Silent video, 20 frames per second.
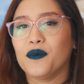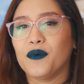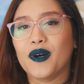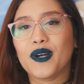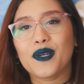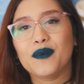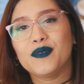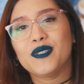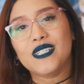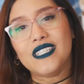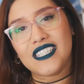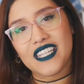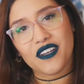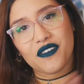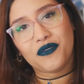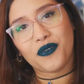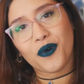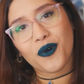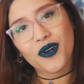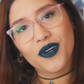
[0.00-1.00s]
Welcome to day
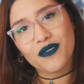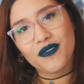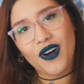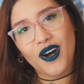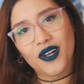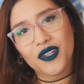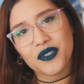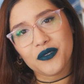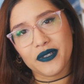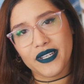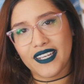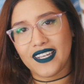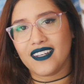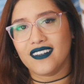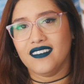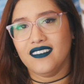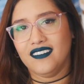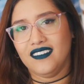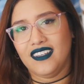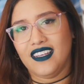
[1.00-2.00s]
4 of Halloweek.
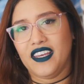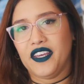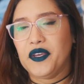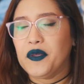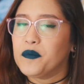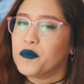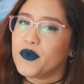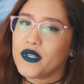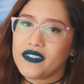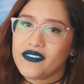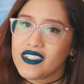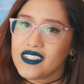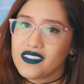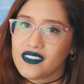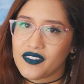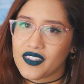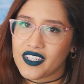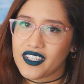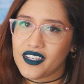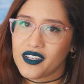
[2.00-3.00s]
In
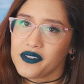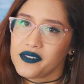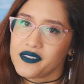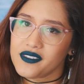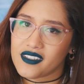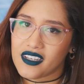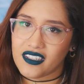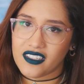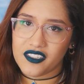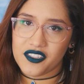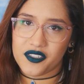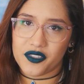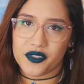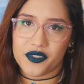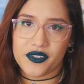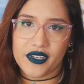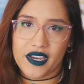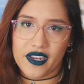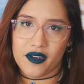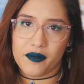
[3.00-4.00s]
previous videos, I showed
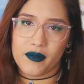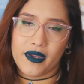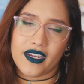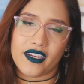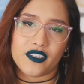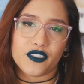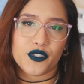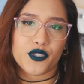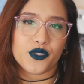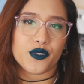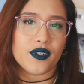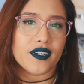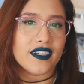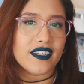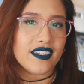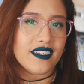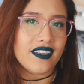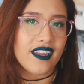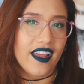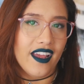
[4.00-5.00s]
you how to make
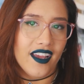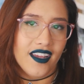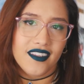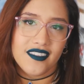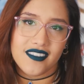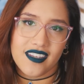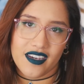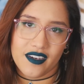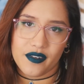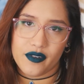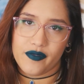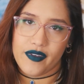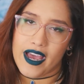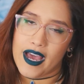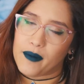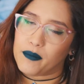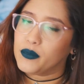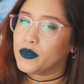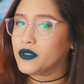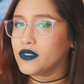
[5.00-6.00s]
shrunken heads out of
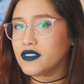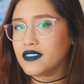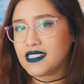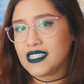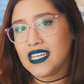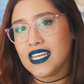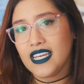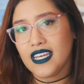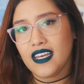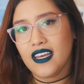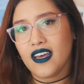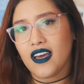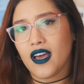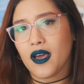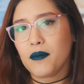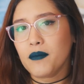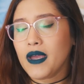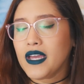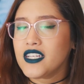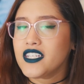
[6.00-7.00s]
apples,
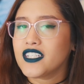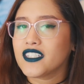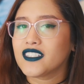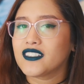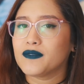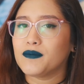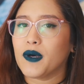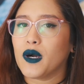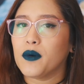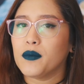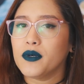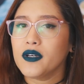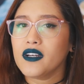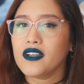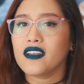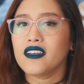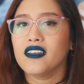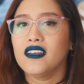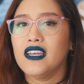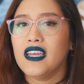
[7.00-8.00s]
a magic
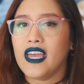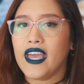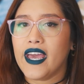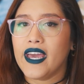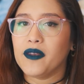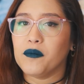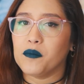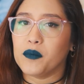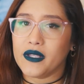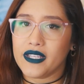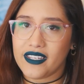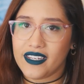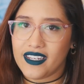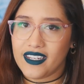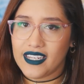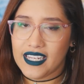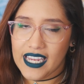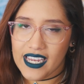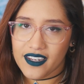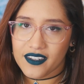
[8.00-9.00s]
spellbook, and
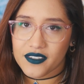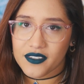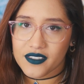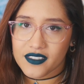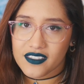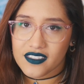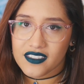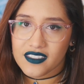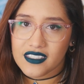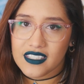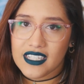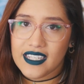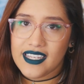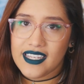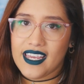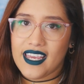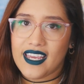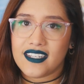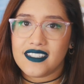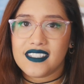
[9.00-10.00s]
bleeding candles,
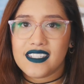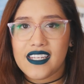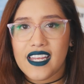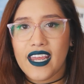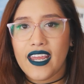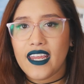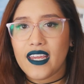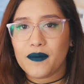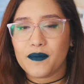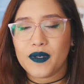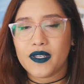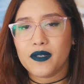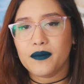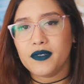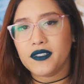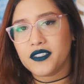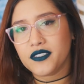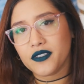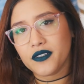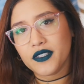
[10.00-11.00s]
and today I'm going to
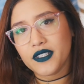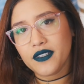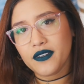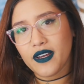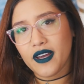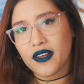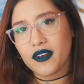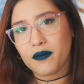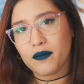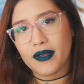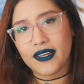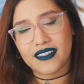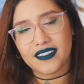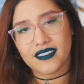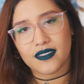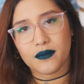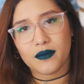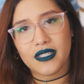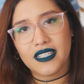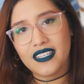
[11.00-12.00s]
be showing you how to make
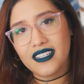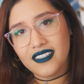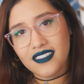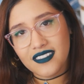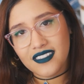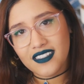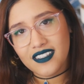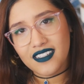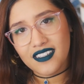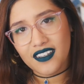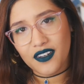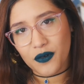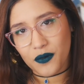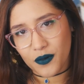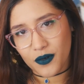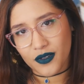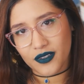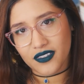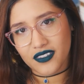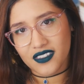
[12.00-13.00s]
some easy
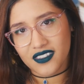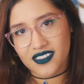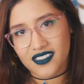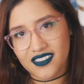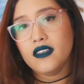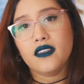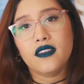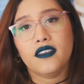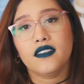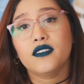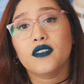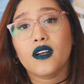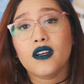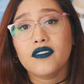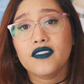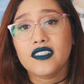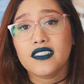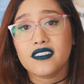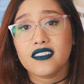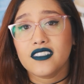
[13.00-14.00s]
horns. These are
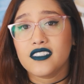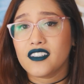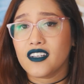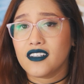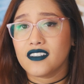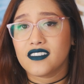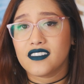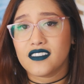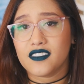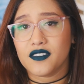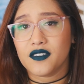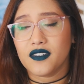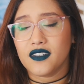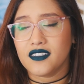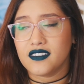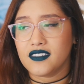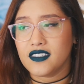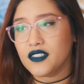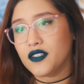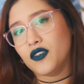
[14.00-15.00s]
obviously just a
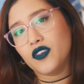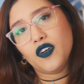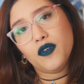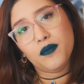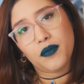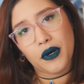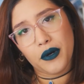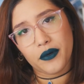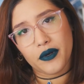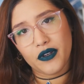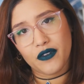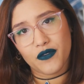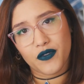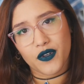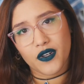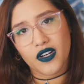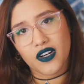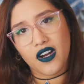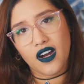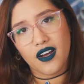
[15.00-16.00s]
single component
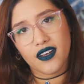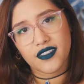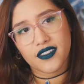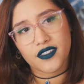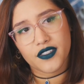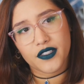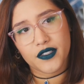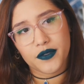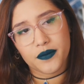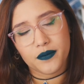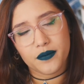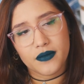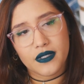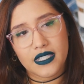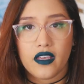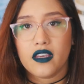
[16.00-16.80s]
for a costume.